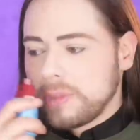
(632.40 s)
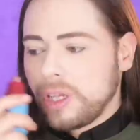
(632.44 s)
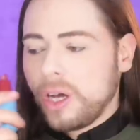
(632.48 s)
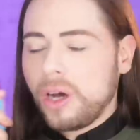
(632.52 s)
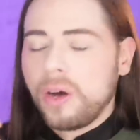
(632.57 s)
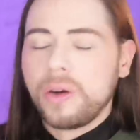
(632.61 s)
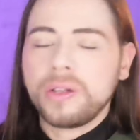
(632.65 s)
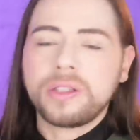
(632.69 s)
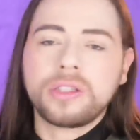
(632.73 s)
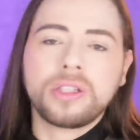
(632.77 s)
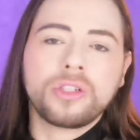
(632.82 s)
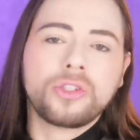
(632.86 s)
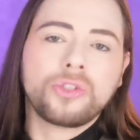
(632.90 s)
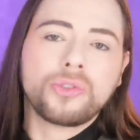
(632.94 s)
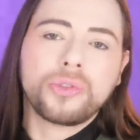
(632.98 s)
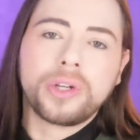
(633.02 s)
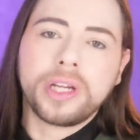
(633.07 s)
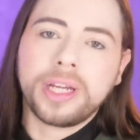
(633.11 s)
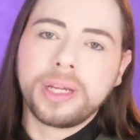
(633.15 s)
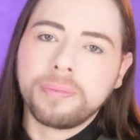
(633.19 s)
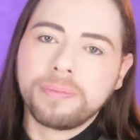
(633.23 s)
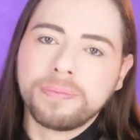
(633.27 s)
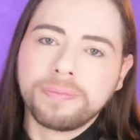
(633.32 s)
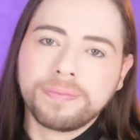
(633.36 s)
oh, it's a
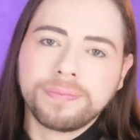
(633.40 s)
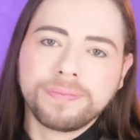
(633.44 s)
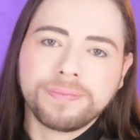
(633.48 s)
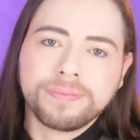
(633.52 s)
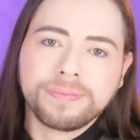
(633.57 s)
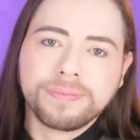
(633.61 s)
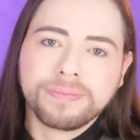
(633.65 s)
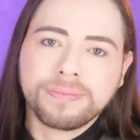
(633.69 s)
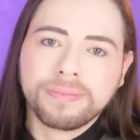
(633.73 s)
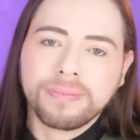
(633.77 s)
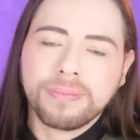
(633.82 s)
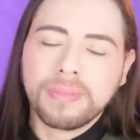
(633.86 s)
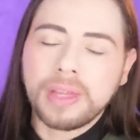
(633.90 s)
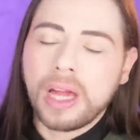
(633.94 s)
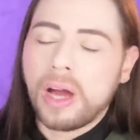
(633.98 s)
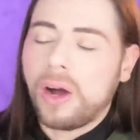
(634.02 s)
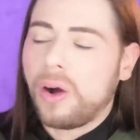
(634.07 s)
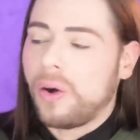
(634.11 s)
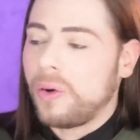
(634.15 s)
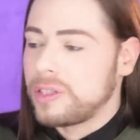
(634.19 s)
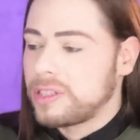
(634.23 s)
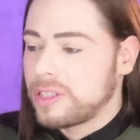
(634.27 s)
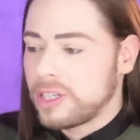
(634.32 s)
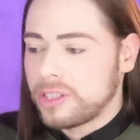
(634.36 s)
dream.
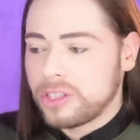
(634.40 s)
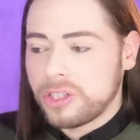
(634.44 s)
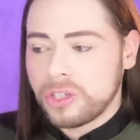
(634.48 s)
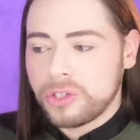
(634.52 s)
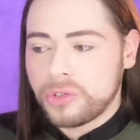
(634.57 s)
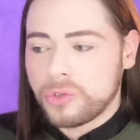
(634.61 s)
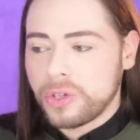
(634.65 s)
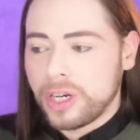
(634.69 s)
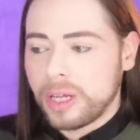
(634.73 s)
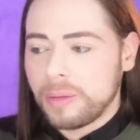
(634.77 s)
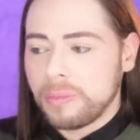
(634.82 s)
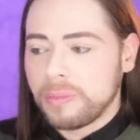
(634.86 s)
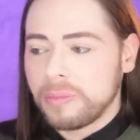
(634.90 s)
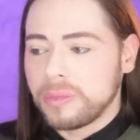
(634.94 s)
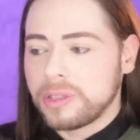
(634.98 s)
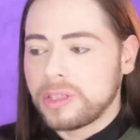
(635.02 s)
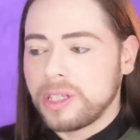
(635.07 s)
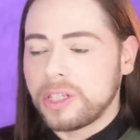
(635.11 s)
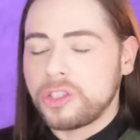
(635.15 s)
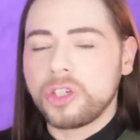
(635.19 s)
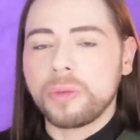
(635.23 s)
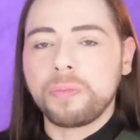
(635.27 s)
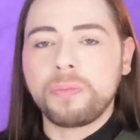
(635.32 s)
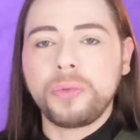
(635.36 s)
Oh, it's such a dream.
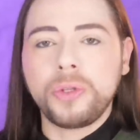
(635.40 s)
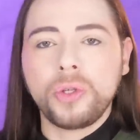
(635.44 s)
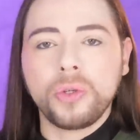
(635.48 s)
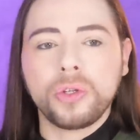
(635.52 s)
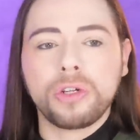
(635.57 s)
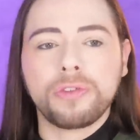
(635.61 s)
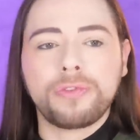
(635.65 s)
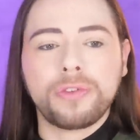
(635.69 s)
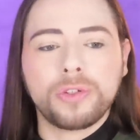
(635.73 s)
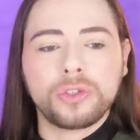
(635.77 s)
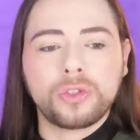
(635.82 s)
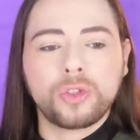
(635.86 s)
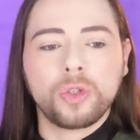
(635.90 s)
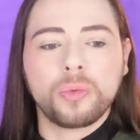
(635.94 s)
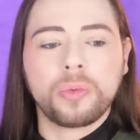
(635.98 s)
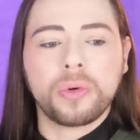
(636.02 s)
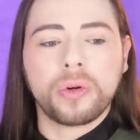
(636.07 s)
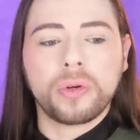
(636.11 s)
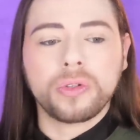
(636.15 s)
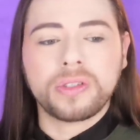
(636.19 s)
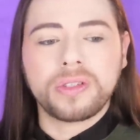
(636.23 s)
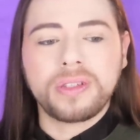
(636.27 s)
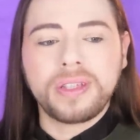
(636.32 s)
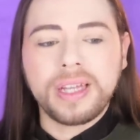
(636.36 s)
Such a beautiful
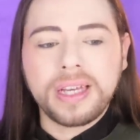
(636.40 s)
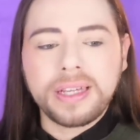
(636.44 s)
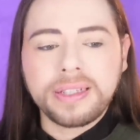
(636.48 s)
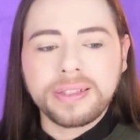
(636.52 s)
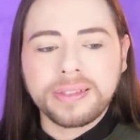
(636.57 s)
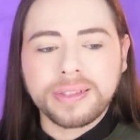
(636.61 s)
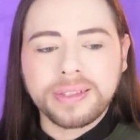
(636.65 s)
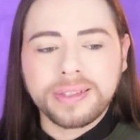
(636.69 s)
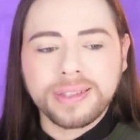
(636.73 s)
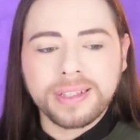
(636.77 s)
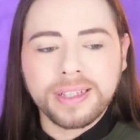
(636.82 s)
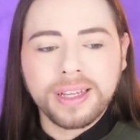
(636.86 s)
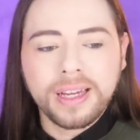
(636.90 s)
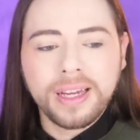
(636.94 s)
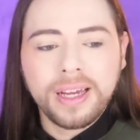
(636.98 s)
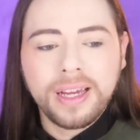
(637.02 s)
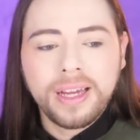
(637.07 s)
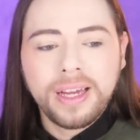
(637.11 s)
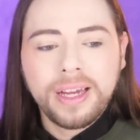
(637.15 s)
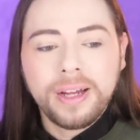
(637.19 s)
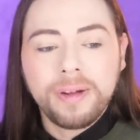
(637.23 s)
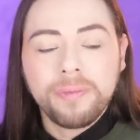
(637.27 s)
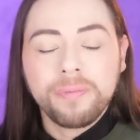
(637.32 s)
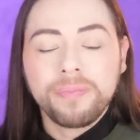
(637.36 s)
tuberose. This
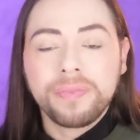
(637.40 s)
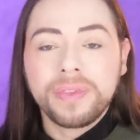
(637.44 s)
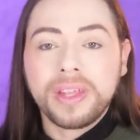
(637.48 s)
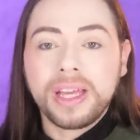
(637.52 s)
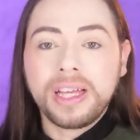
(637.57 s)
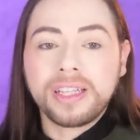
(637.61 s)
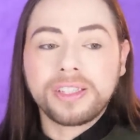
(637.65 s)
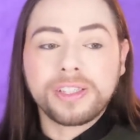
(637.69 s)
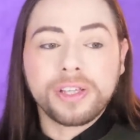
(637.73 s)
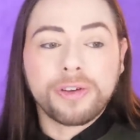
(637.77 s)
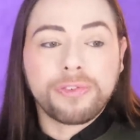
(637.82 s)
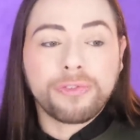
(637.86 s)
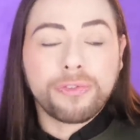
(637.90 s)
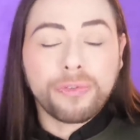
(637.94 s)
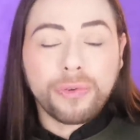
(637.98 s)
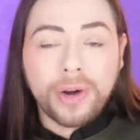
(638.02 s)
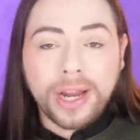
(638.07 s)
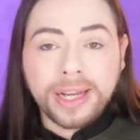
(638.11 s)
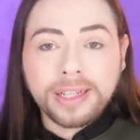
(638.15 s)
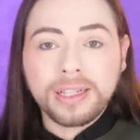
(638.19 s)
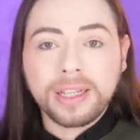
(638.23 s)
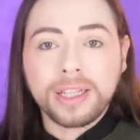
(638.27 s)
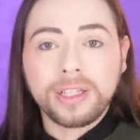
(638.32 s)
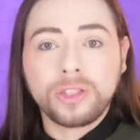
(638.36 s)
is a
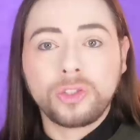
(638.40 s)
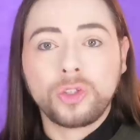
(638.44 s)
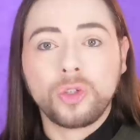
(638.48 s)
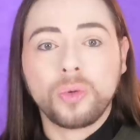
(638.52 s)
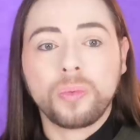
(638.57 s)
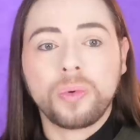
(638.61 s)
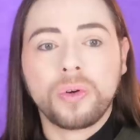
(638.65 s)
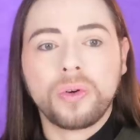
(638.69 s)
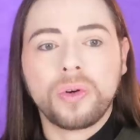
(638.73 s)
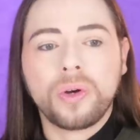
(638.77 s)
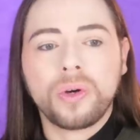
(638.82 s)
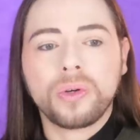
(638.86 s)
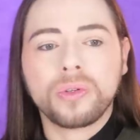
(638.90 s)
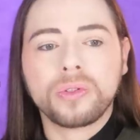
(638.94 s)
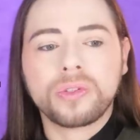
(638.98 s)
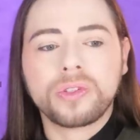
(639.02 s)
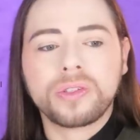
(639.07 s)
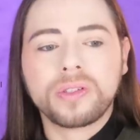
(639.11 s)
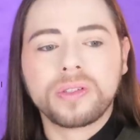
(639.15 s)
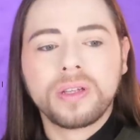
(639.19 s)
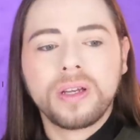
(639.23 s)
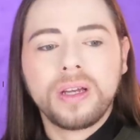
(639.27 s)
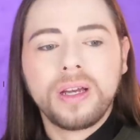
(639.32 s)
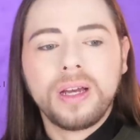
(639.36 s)
friendly
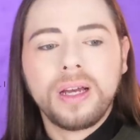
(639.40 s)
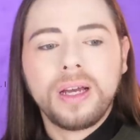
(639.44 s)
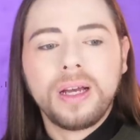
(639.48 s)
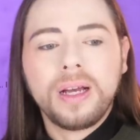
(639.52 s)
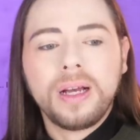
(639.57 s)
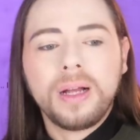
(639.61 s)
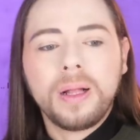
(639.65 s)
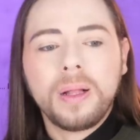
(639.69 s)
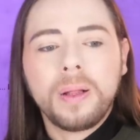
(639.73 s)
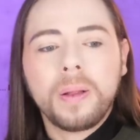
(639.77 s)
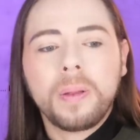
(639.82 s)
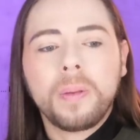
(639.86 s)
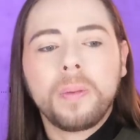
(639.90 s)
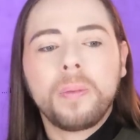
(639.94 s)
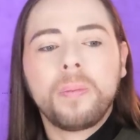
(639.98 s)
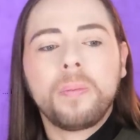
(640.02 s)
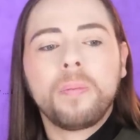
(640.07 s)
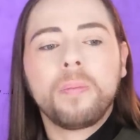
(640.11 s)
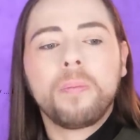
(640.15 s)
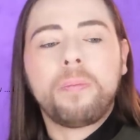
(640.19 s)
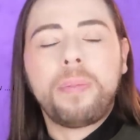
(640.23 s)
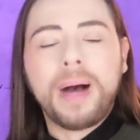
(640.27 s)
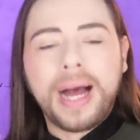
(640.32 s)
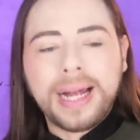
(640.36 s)
tuberose,
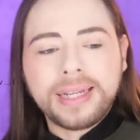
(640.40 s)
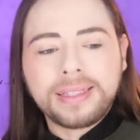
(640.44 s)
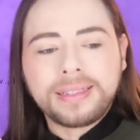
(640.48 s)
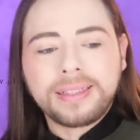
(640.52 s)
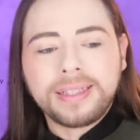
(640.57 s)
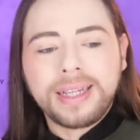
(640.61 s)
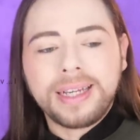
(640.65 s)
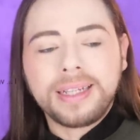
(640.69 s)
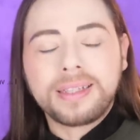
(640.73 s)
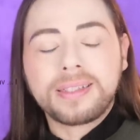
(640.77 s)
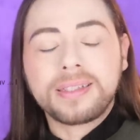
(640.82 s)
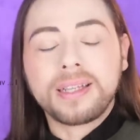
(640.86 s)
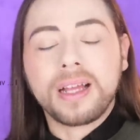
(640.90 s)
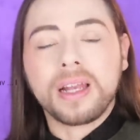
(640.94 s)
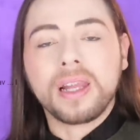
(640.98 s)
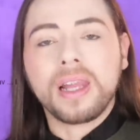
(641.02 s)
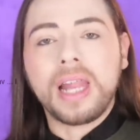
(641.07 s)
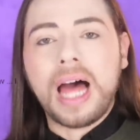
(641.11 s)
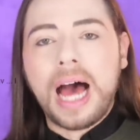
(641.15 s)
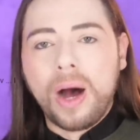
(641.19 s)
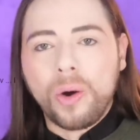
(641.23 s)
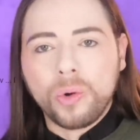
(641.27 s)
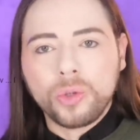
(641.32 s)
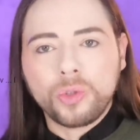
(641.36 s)
but it's a
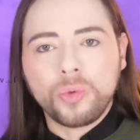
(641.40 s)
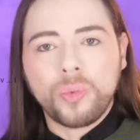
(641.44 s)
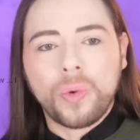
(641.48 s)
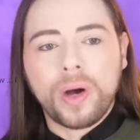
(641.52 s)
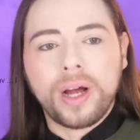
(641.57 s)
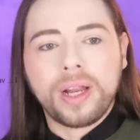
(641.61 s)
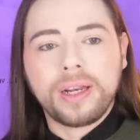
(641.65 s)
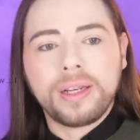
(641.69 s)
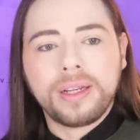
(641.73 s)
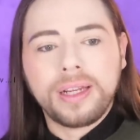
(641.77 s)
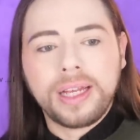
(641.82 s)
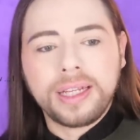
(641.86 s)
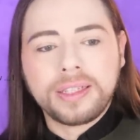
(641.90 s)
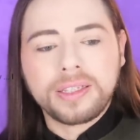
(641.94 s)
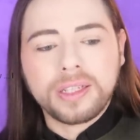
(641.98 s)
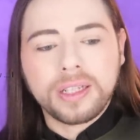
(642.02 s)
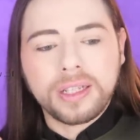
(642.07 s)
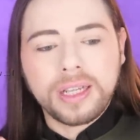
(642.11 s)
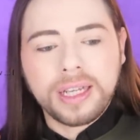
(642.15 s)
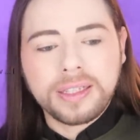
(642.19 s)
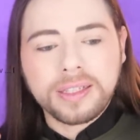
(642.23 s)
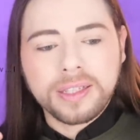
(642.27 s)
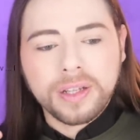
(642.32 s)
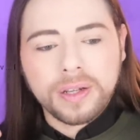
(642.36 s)
loud one. It's
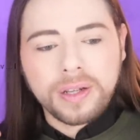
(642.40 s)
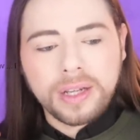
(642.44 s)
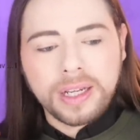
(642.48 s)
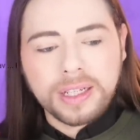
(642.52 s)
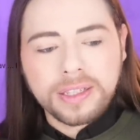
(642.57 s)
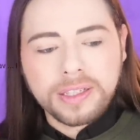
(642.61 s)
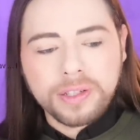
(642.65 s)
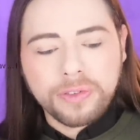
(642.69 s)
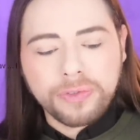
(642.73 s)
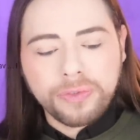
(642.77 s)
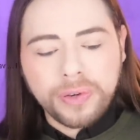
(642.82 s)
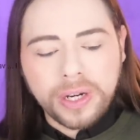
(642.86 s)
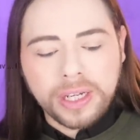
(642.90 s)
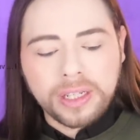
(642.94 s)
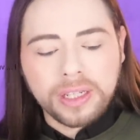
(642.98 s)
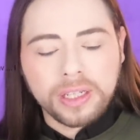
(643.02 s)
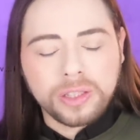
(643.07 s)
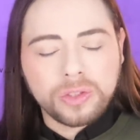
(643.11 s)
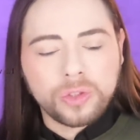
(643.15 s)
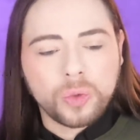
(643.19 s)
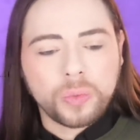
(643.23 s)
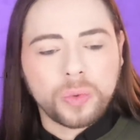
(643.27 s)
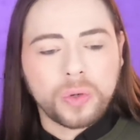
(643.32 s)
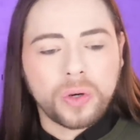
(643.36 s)
a, it's a, it's a
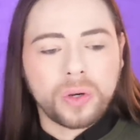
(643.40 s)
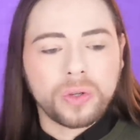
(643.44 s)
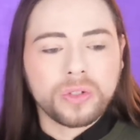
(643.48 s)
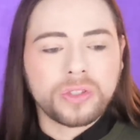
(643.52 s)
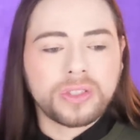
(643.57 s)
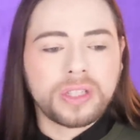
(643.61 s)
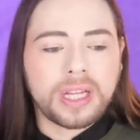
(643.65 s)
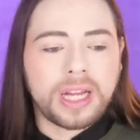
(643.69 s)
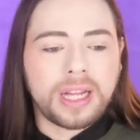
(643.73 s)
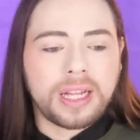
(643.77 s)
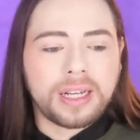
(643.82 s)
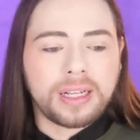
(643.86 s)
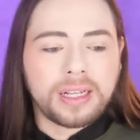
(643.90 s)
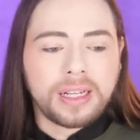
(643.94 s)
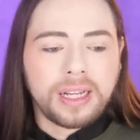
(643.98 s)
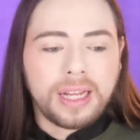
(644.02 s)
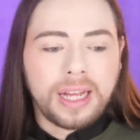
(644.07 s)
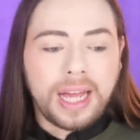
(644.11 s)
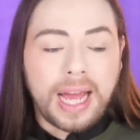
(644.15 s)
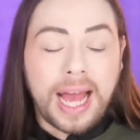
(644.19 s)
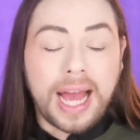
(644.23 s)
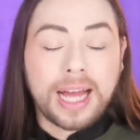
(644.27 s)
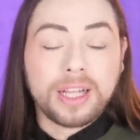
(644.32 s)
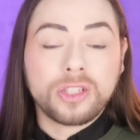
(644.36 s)
friendly tuberose that
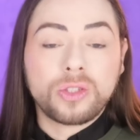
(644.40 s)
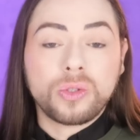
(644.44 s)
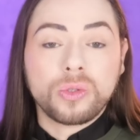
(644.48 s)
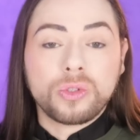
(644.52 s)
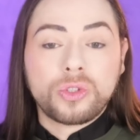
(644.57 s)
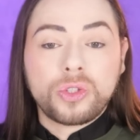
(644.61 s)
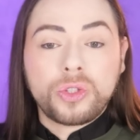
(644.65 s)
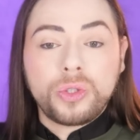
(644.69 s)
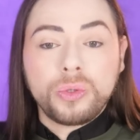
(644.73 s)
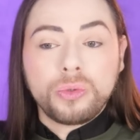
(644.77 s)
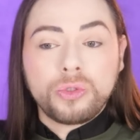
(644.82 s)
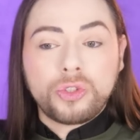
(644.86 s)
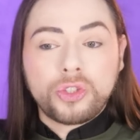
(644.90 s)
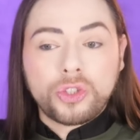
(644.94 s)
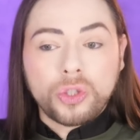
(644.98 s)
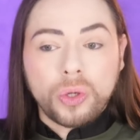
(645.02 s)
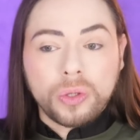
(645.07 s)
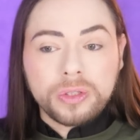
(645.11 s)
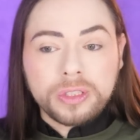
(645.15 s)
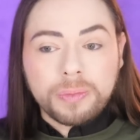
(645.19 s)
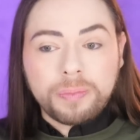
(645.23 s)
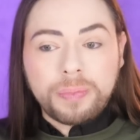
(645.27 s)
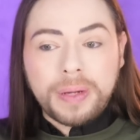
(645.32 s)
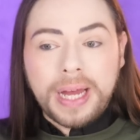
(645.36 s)
has those huge
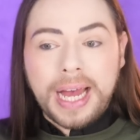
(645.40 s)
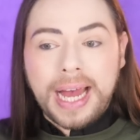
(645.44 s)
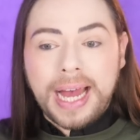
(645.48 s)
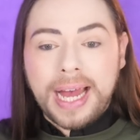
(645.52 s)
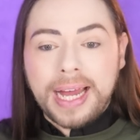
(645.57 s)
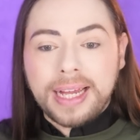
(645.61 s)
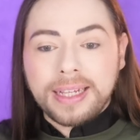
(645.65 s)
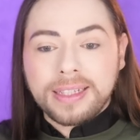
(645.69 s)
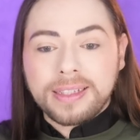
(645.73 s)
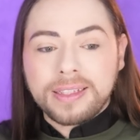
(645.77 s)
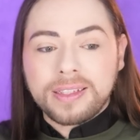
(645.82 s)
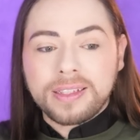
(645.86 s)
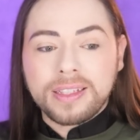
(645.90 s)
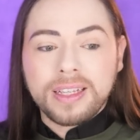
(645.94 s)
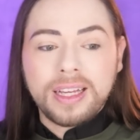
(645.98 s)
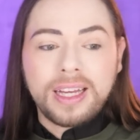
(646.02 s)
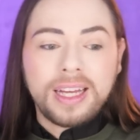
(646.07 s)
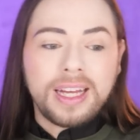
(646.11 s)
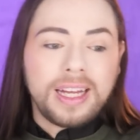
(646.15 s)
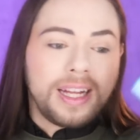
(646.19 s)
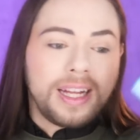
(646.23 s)
shoulder pads.